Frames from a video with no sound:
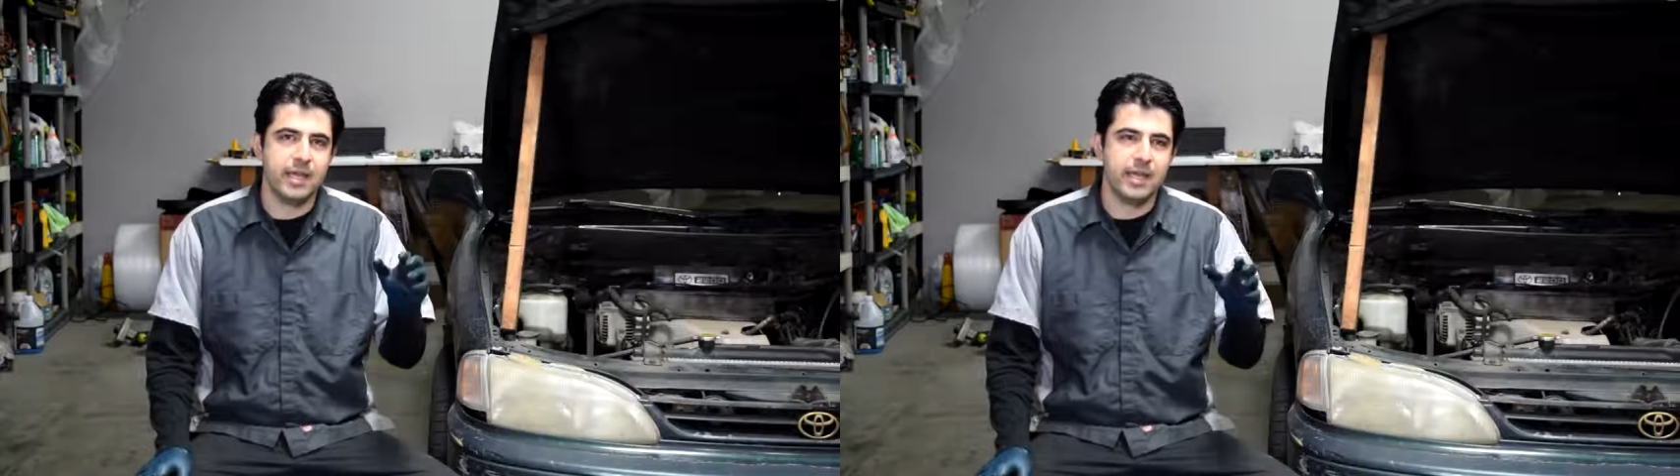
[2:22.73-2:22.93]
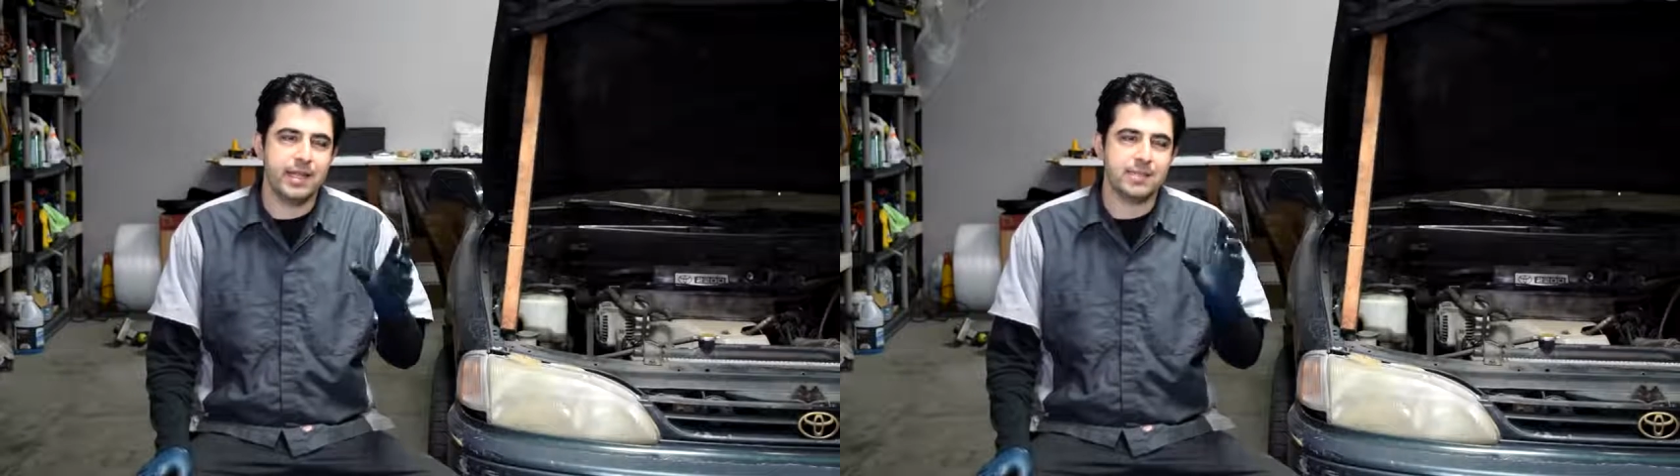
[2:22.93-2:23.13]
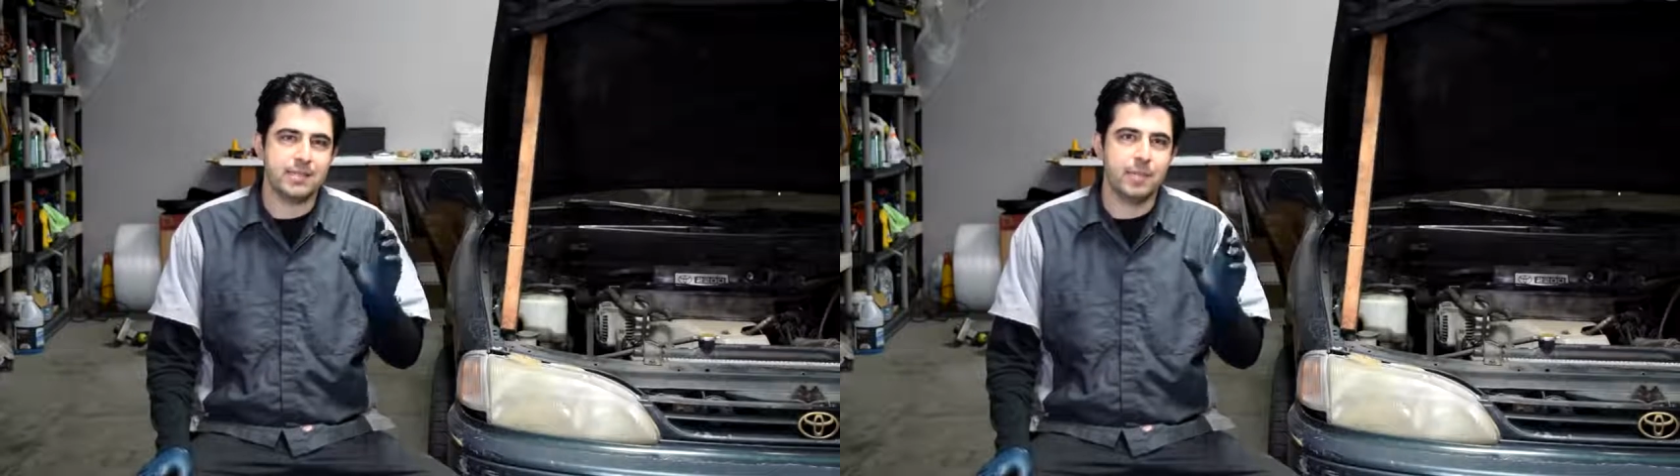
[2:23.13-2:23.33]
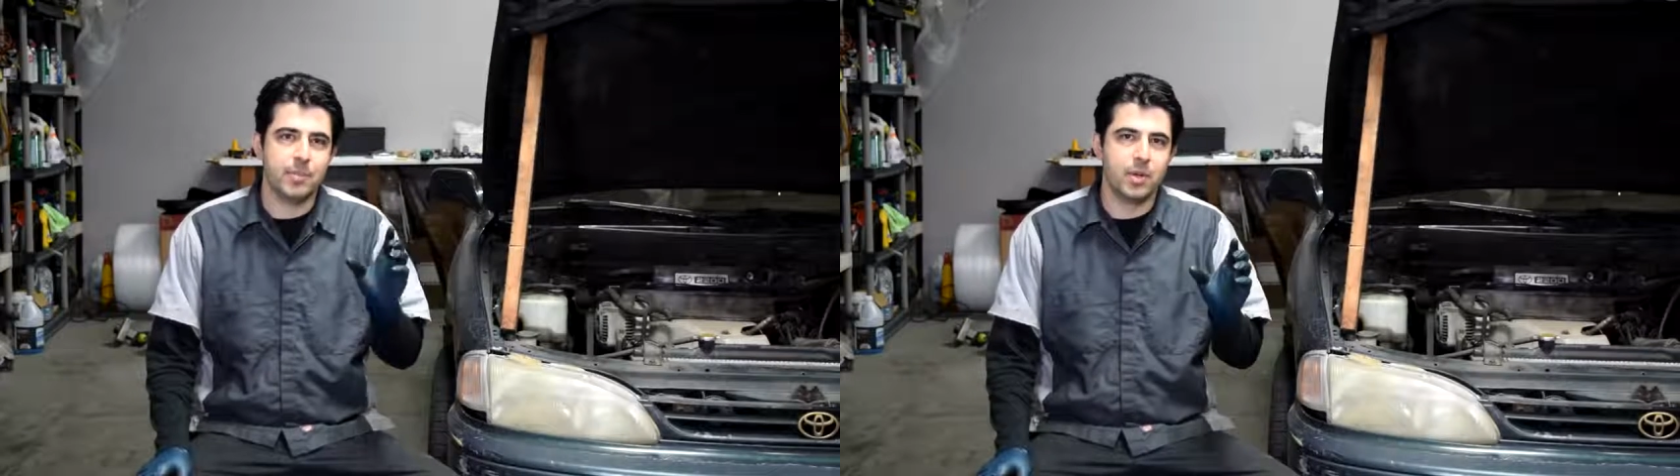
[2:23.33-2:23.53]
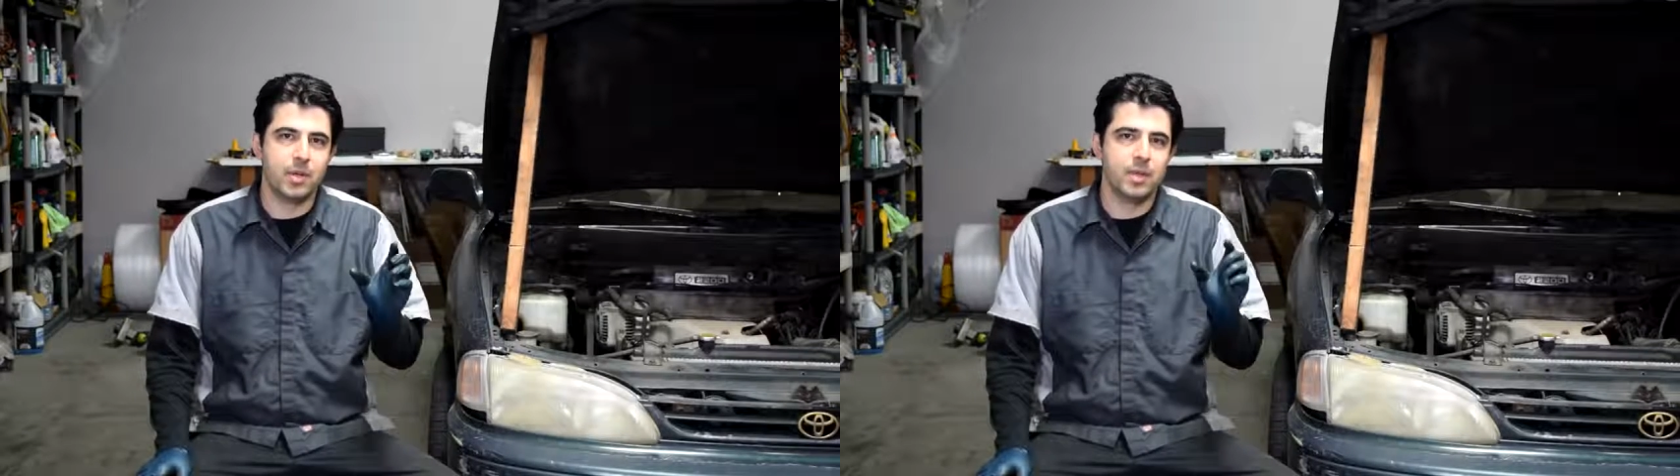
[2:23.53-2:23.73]
and a
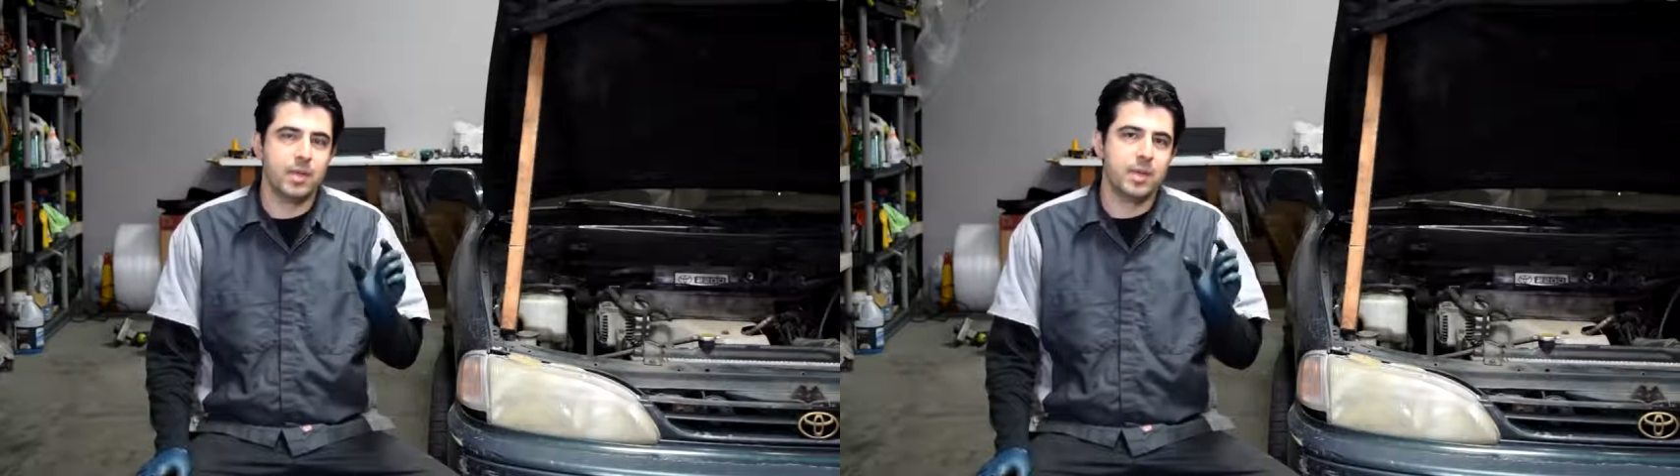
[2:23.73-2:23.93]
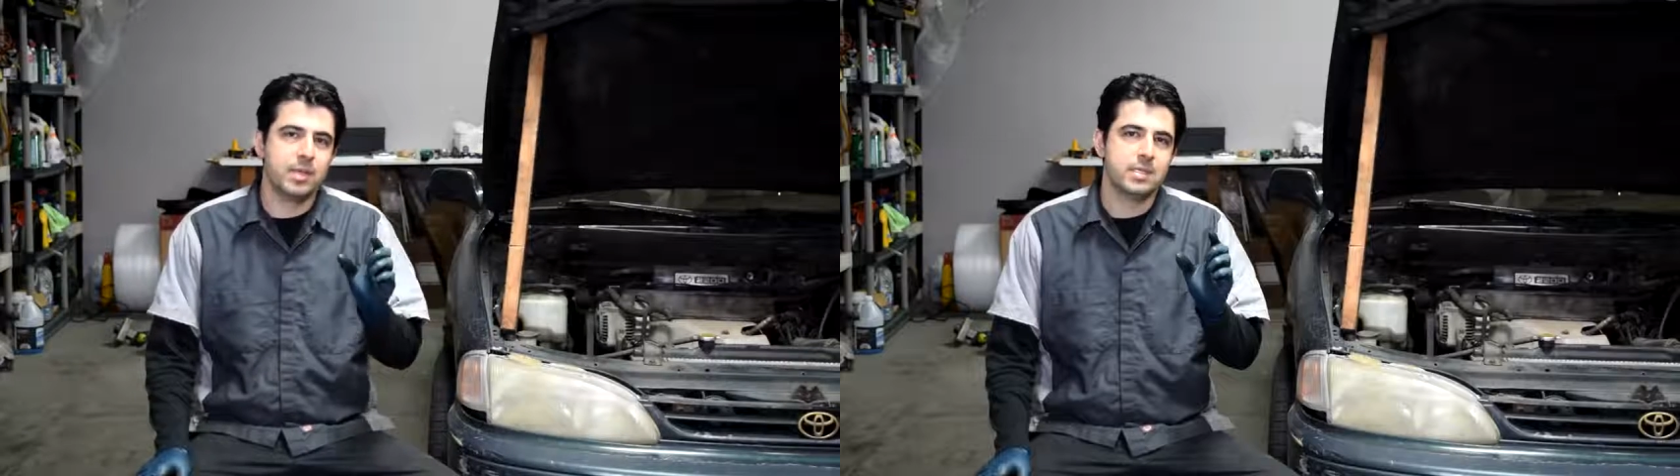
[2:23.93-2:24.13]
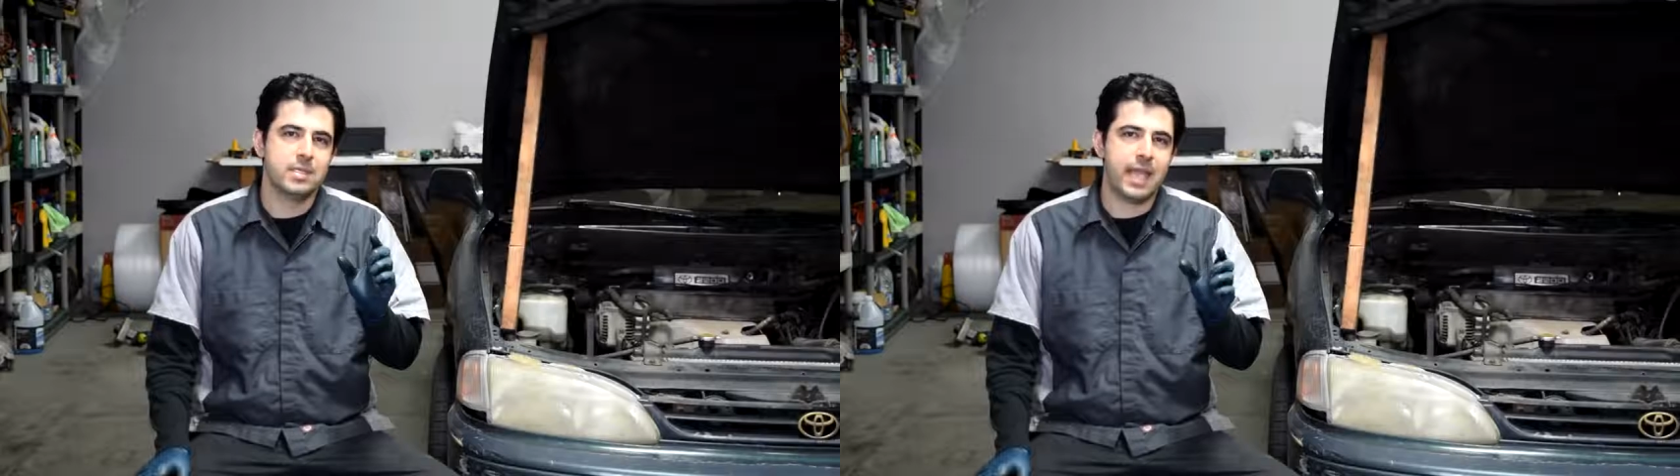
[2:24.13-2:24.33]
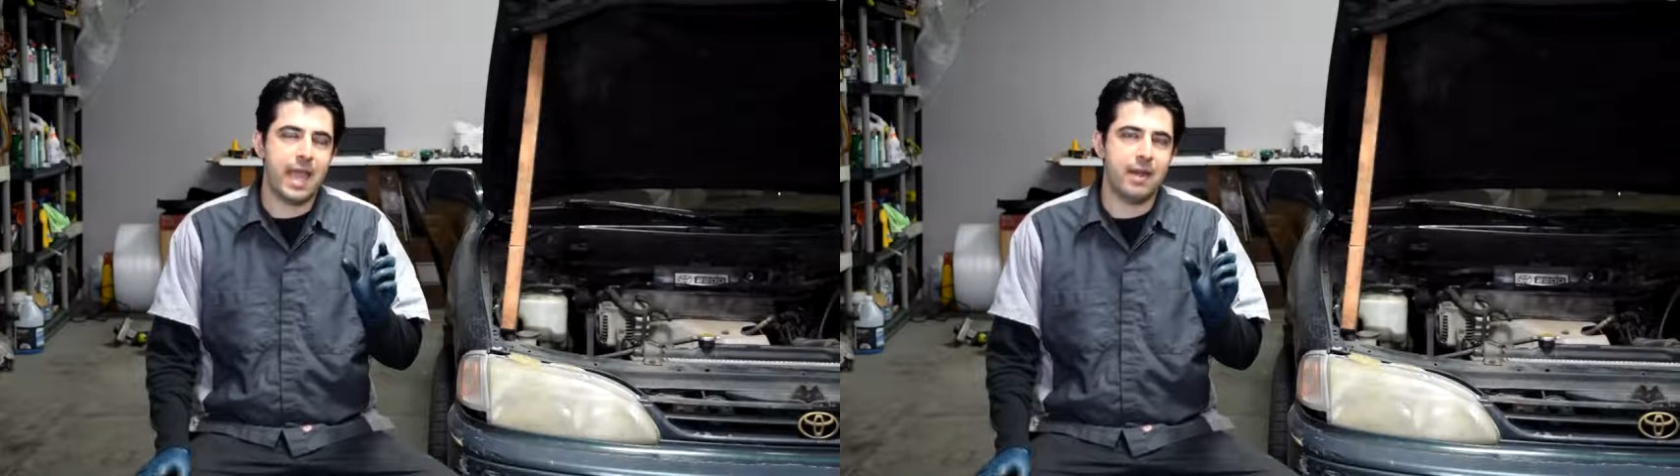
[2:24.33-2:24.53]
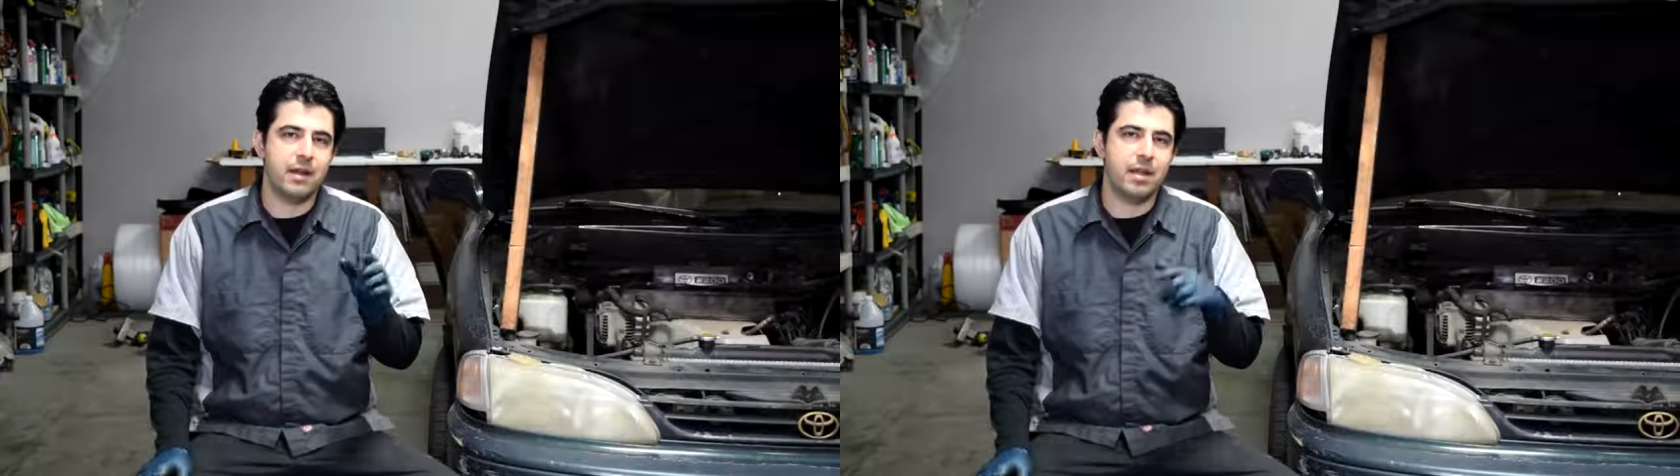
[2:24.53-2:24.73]
simple
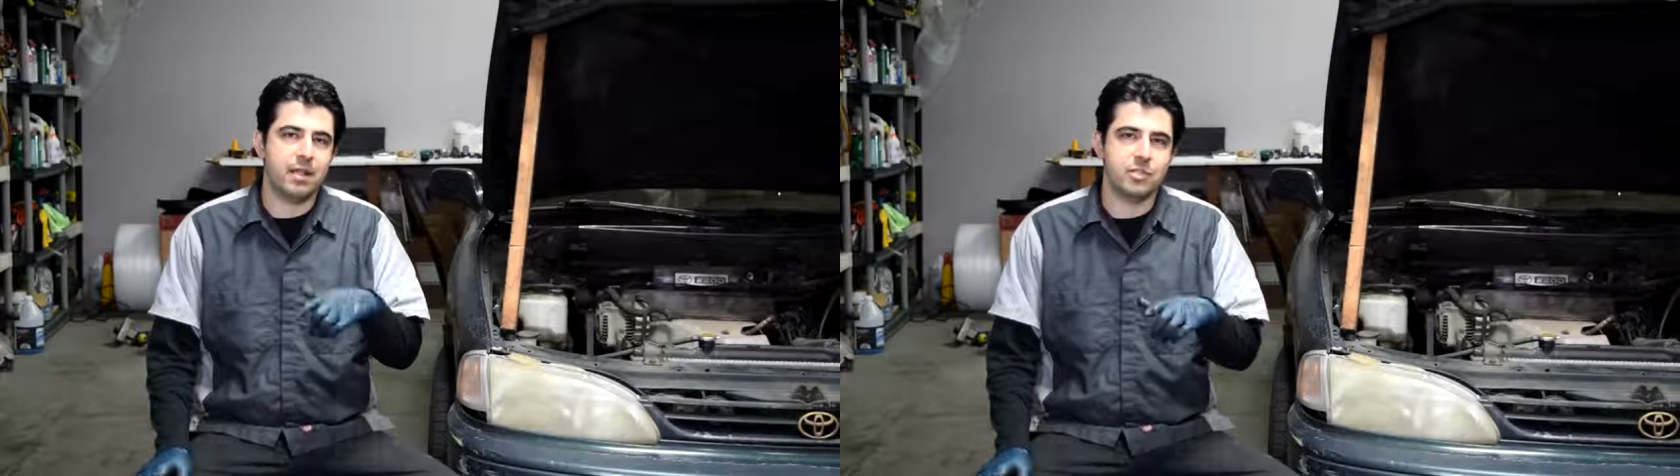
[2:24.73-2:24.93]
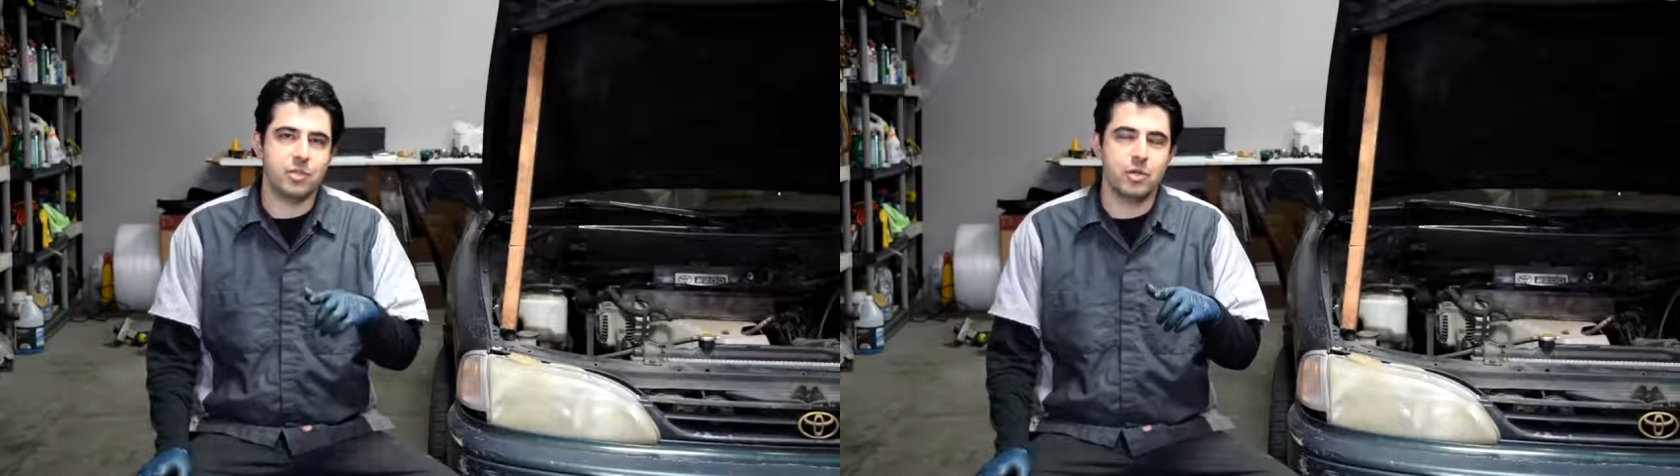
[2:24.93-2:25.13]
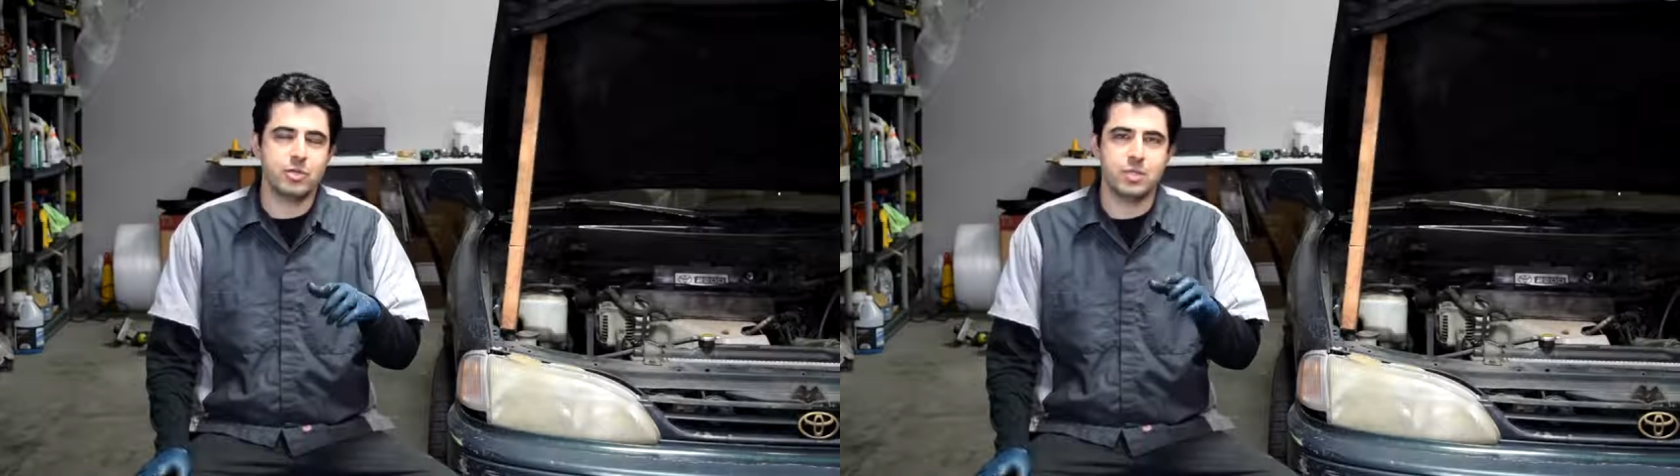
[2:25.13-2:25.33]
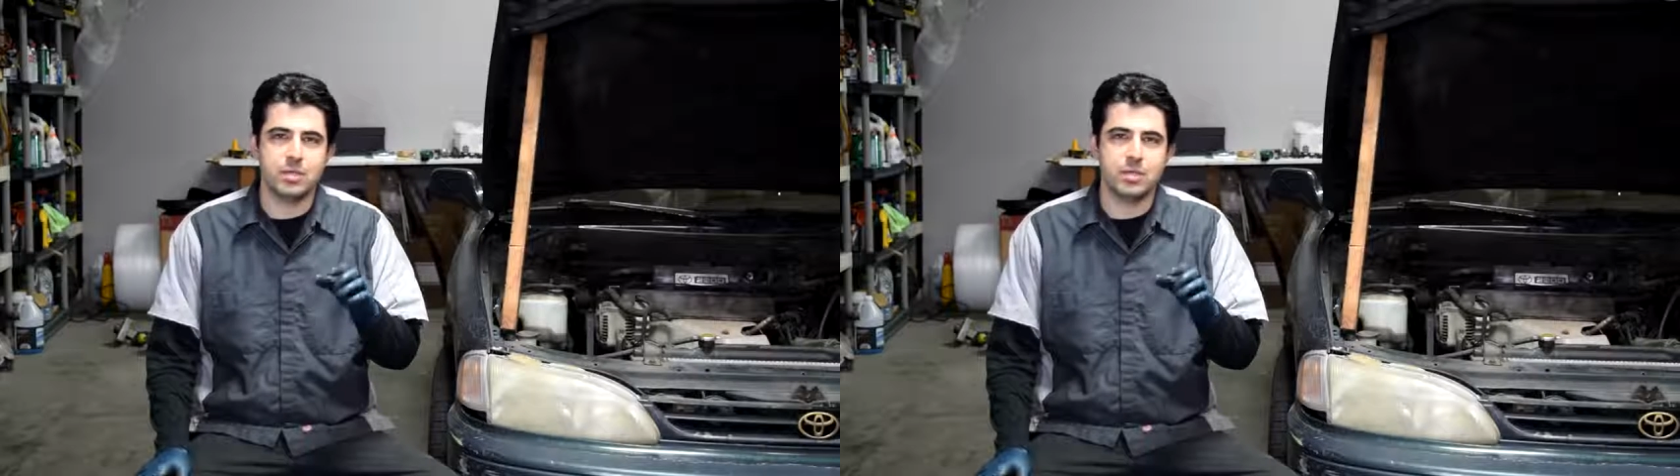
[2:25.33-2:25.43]
scanner like I showed